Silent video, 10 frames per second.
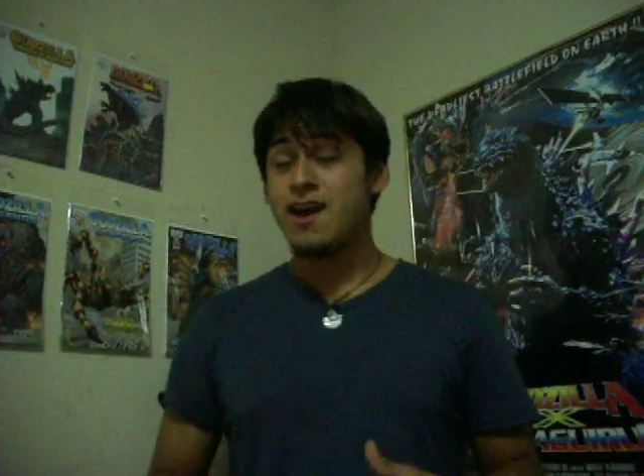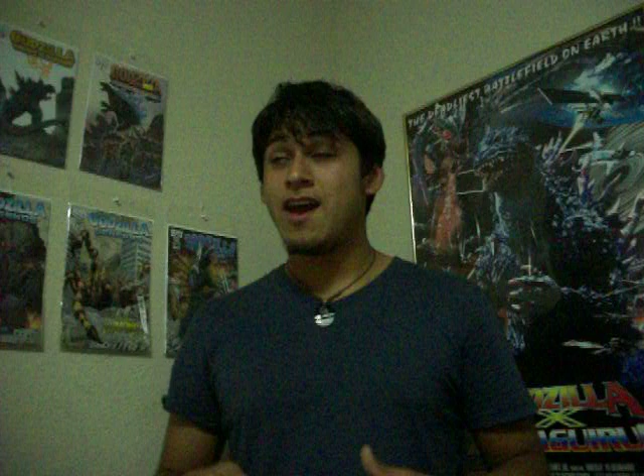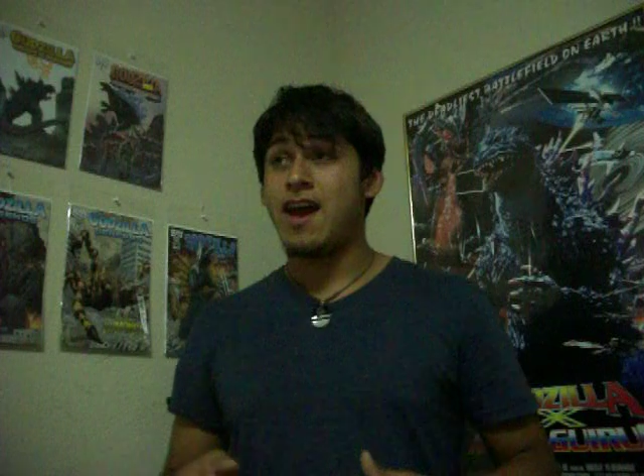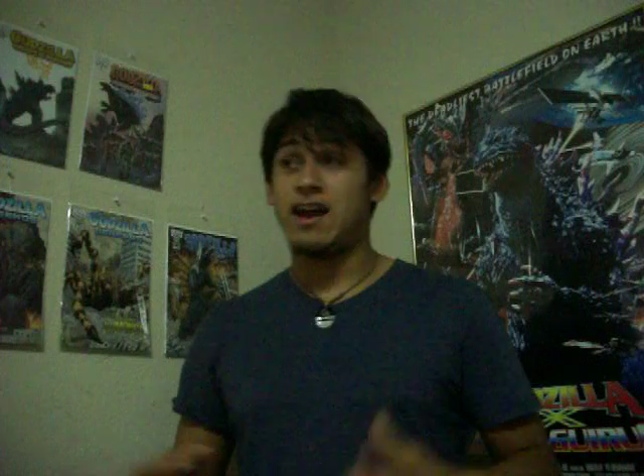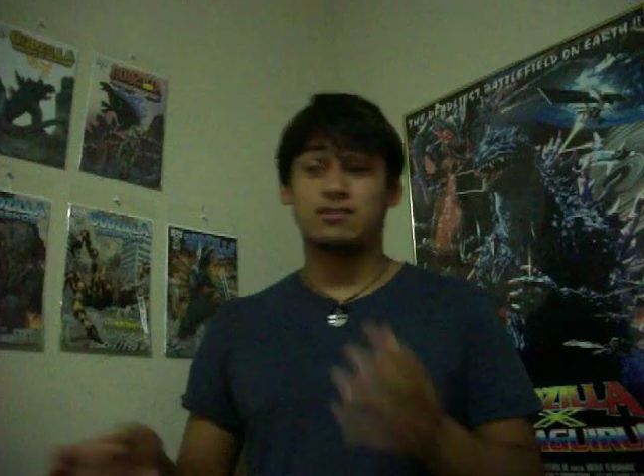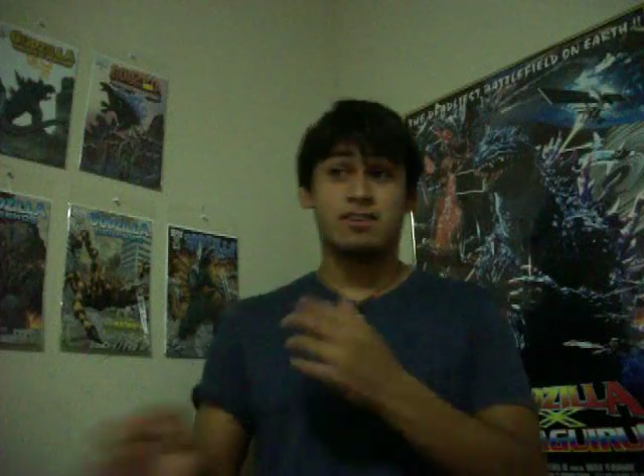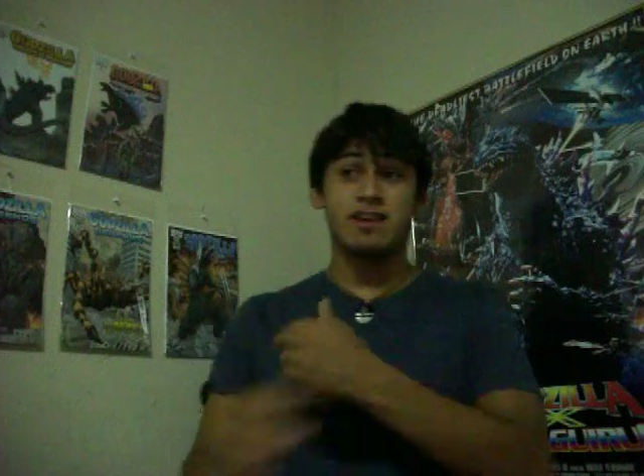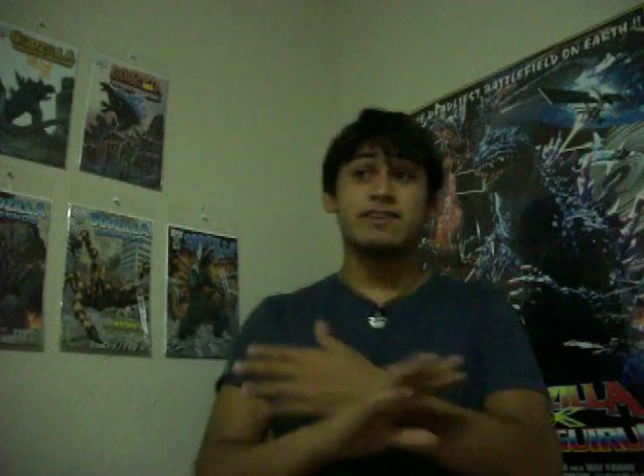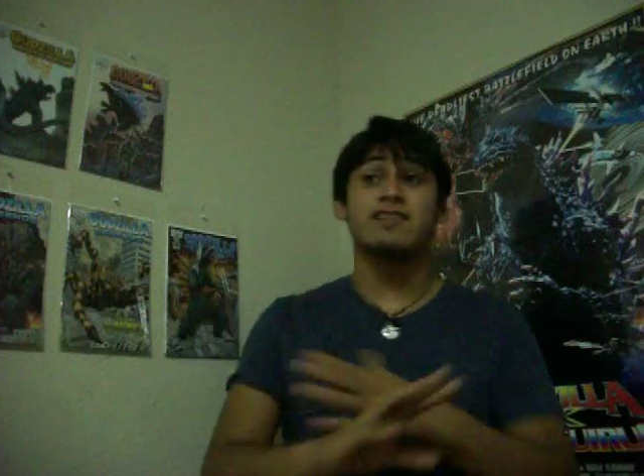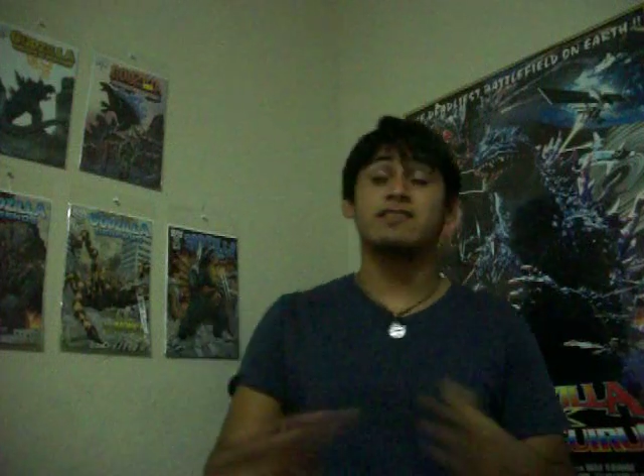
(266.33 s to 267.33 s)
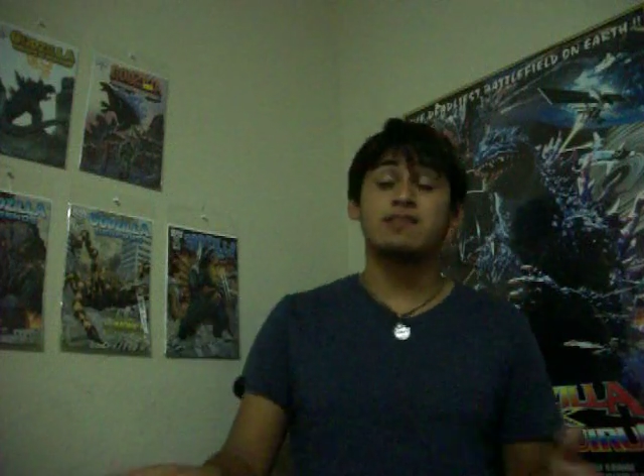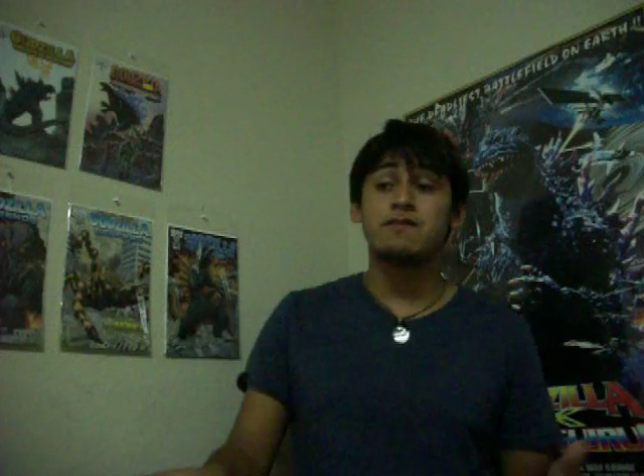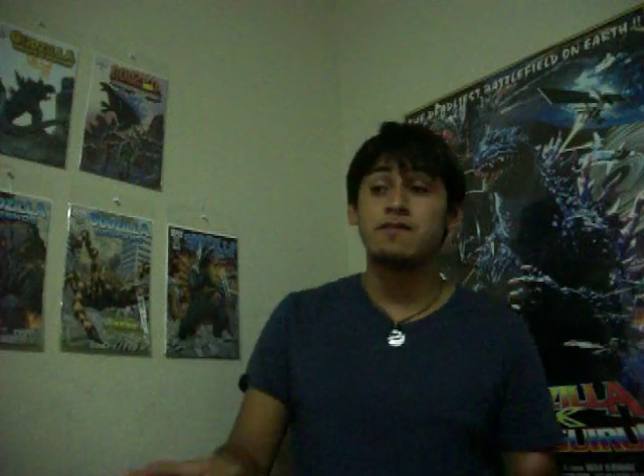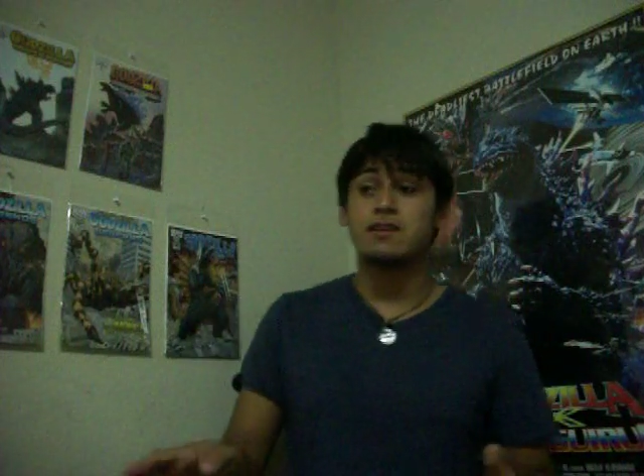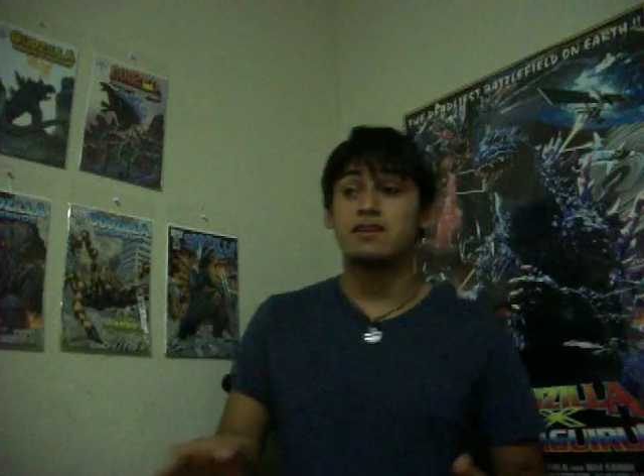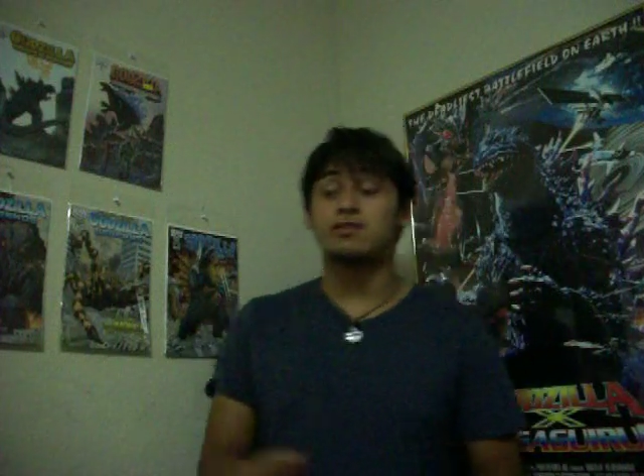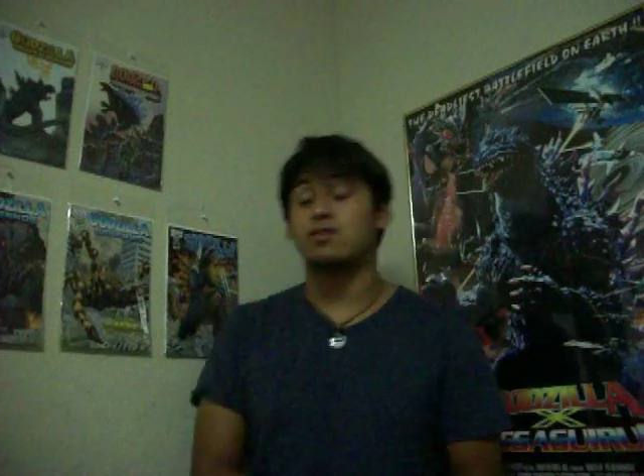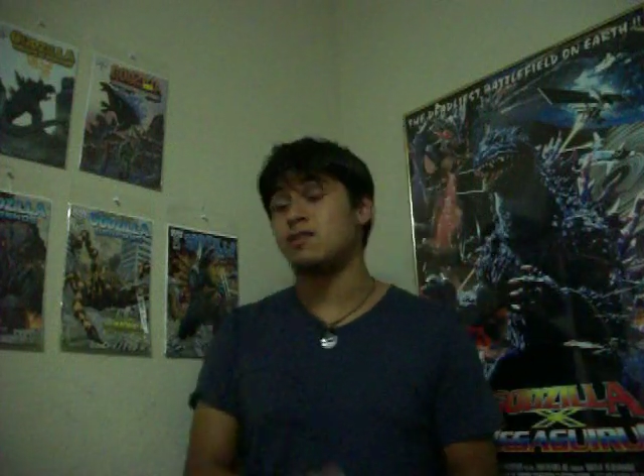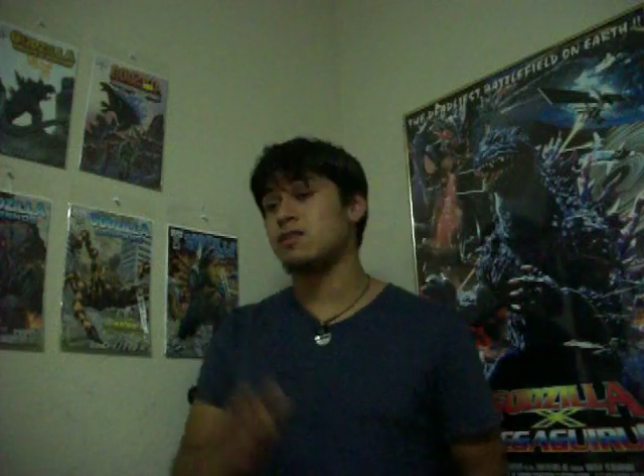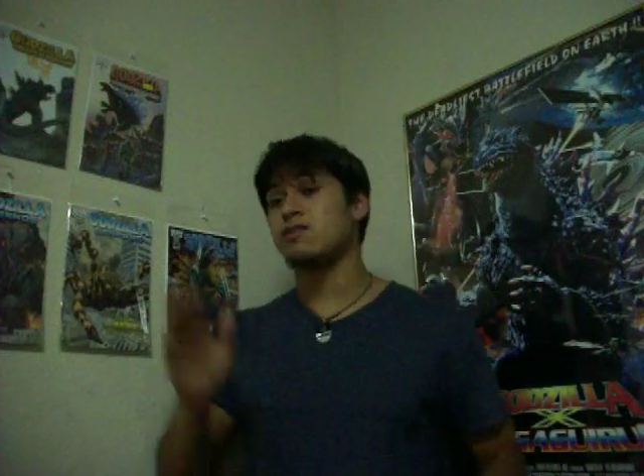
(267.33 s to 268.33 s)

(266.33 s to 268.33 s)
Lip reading: And so that changes everything. So he